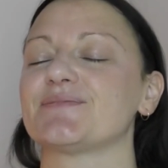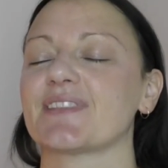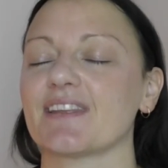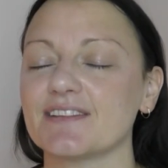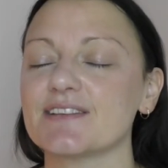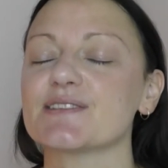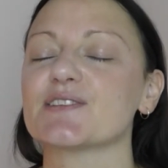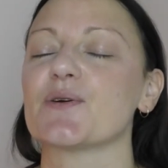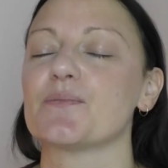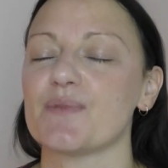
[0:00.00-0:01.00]
The
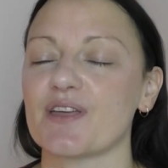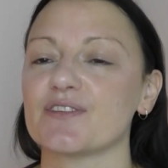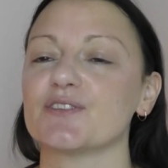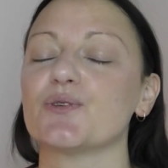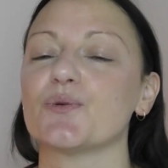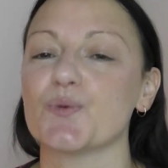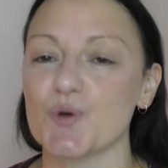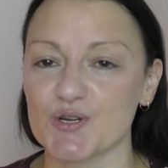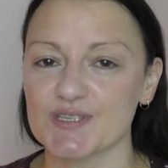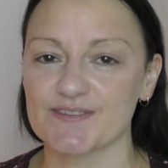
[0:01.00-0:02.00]
list method
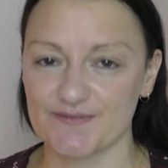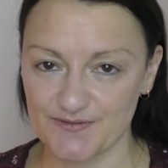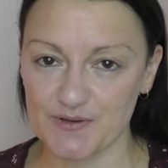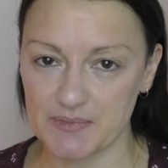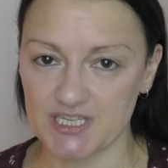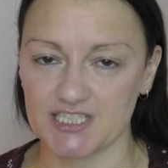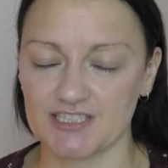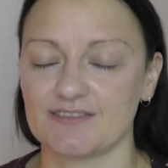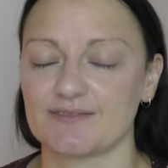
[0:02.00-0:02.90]
works for me.